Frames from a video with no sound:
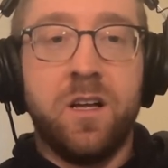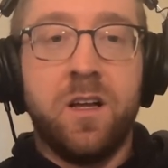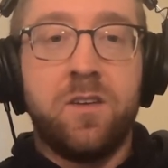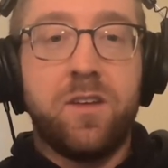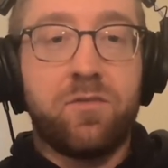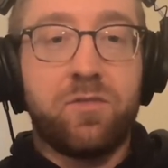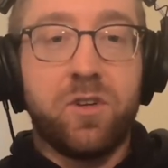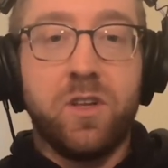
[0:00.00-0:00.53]

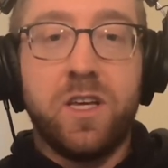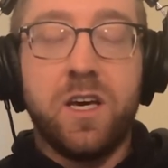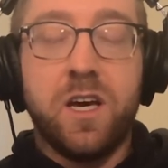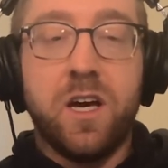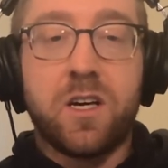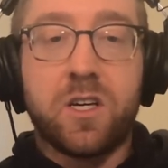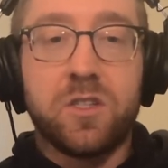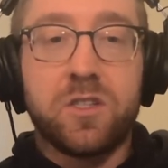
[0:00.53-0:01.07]
definitely a
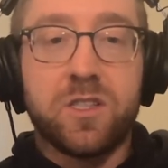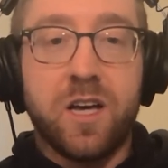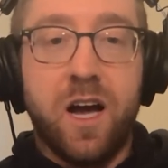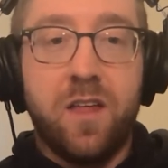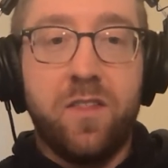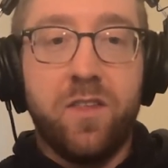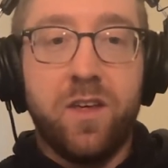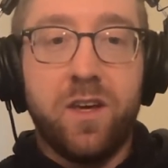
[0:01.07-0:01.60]
good
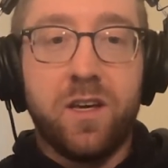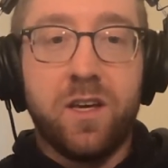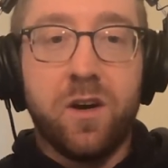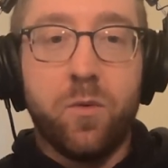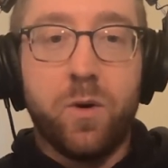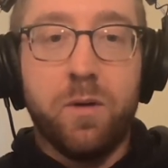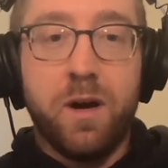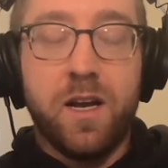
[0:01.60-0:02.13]
sign that,
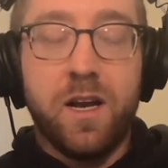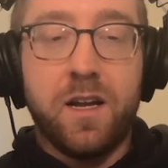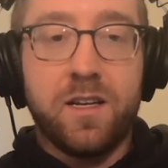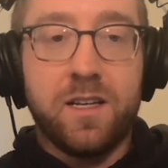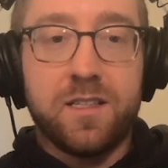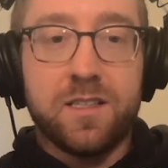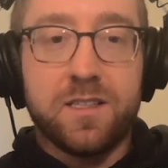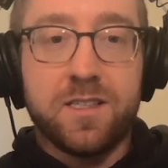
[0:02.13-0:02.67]
we might not
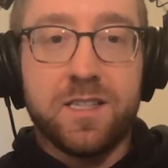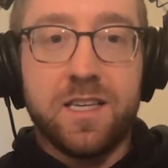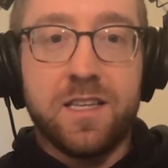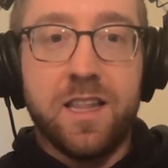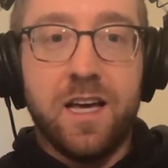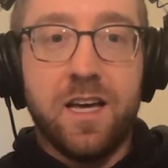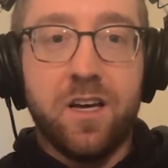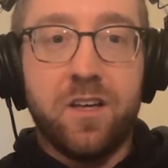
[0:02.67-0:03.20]
need to see
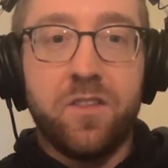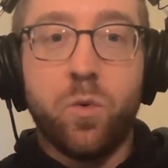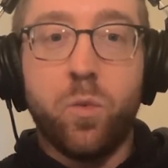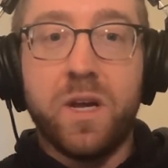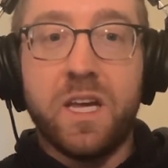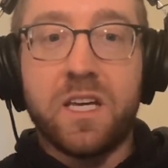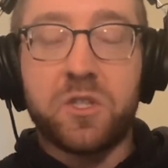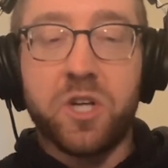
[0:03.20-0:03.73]
the
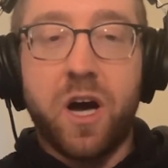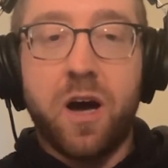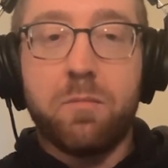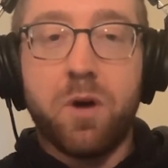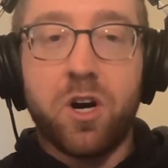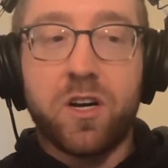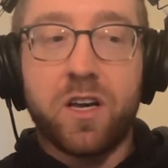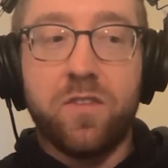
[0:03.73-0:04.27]
weak job
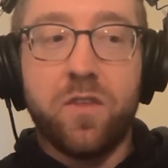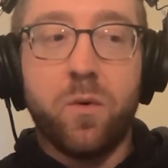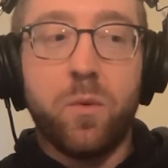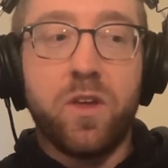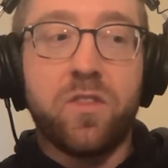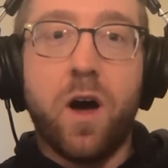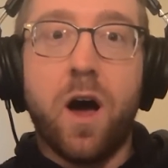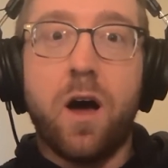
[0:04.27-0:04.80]
market that we
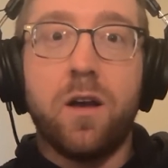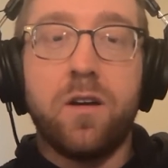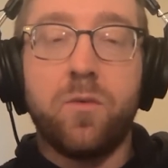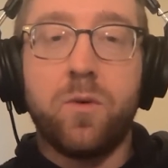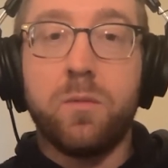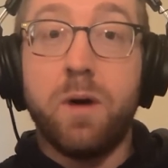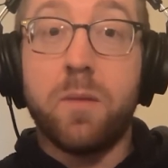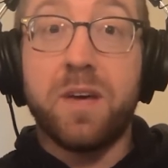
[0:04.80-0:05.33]
thought
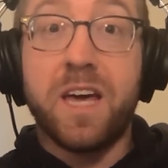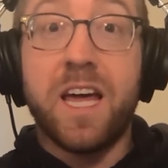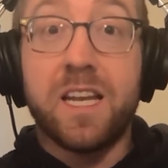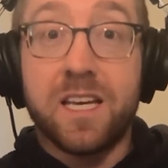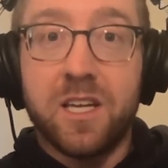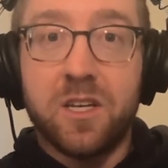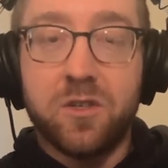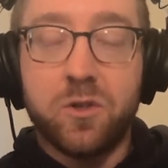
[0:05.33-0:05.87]
we might be heading
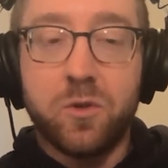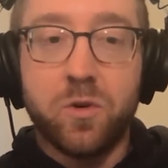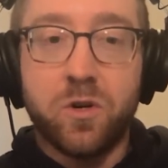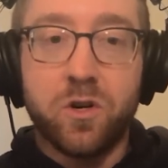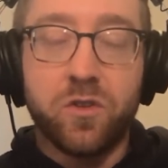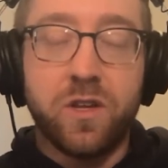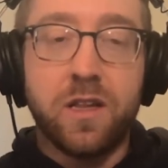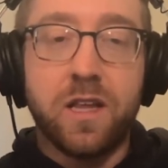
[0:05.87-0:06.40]
into
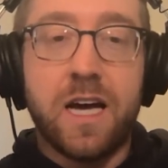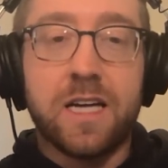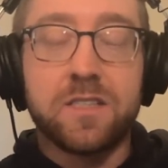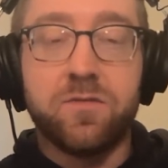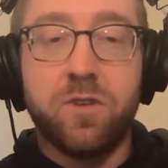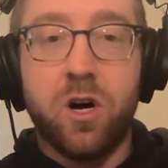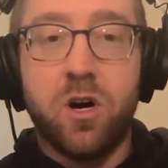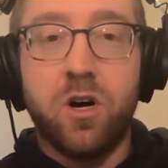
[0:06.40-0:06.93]
early last
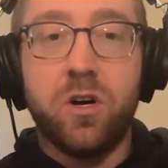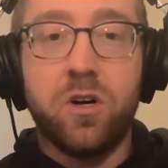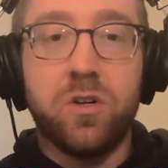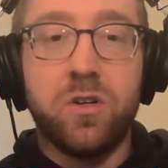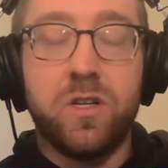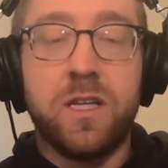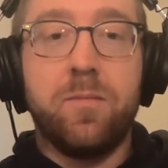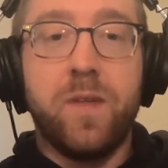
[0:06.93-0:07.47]
fall.
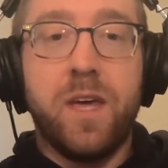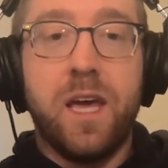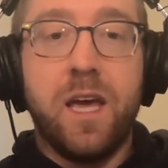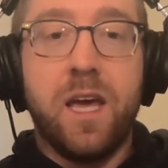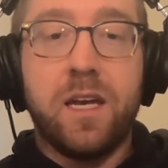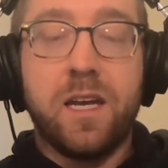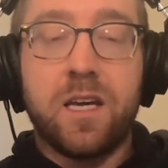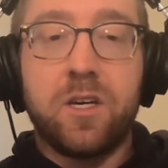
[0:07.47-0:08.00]

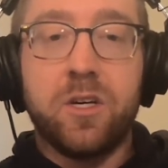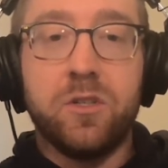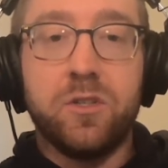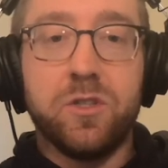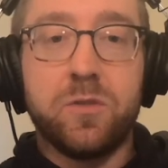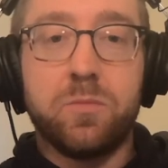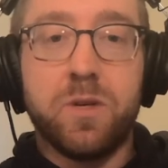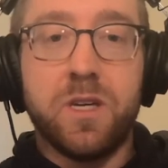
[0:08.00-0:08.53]
And it could
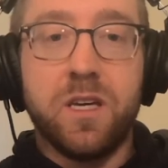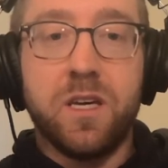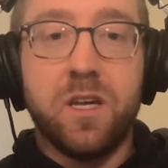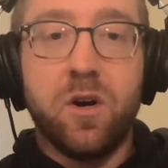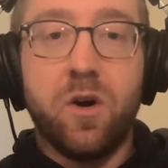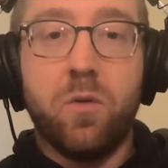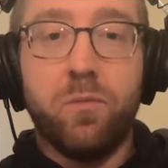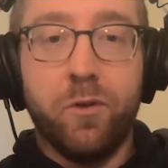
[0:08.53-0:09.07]
just be,
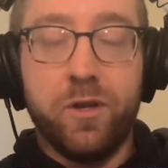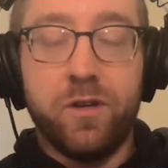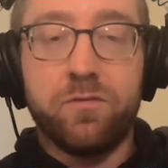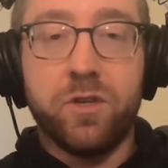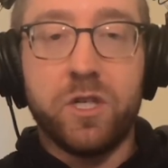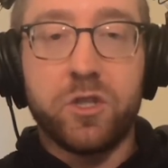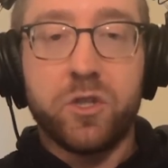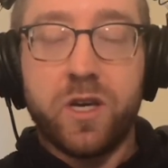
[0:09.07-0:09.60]
hopefully
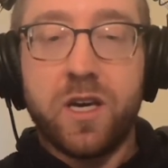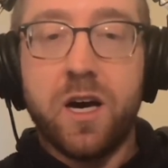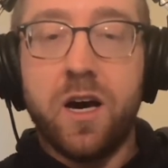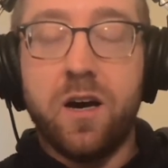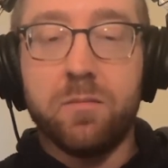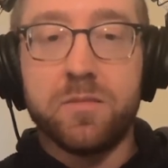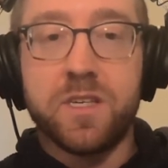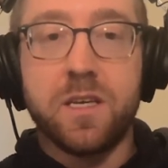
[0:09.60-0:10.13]
inflation
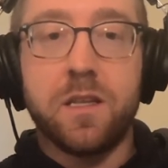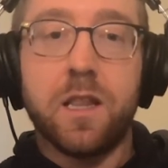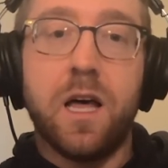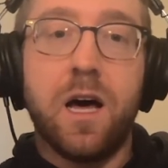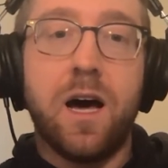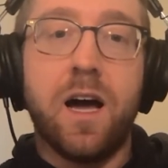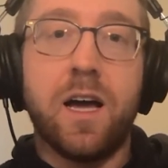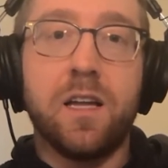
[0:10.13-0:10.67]
comes in
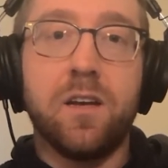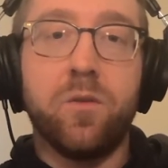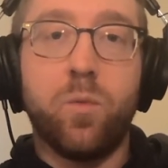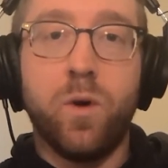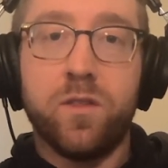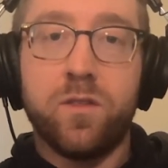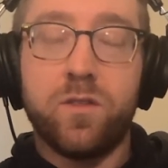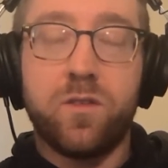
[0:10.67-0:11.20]
line
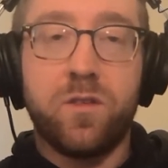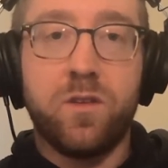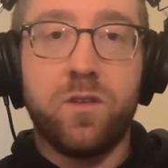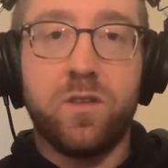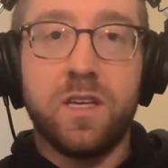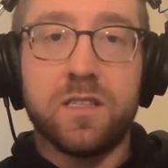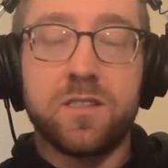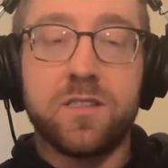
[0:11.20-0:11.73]
with
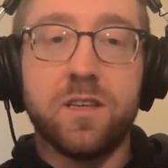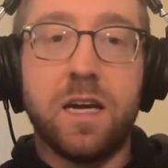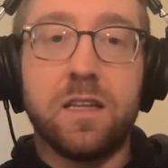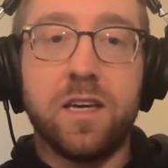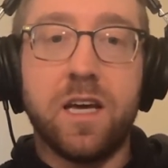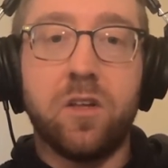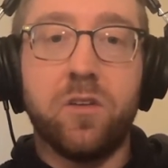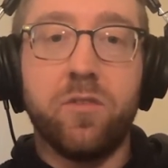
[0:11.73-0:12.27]
these slightly
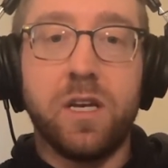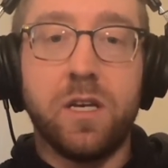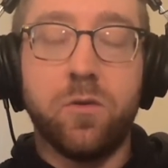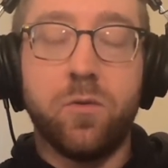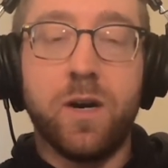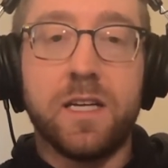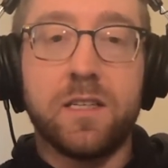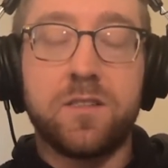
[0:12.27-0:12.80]
elevated
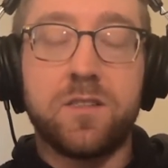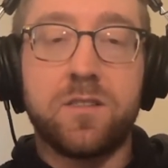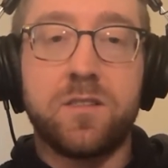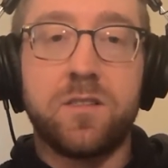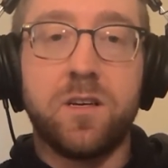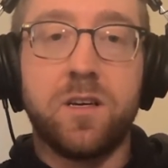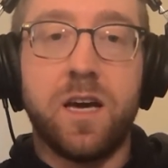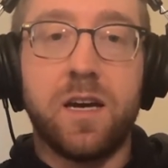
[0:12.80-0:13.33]
rates,
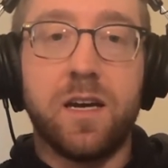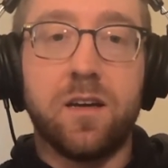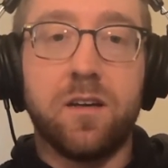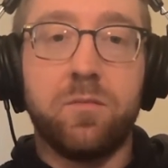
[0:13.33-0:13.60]
kind of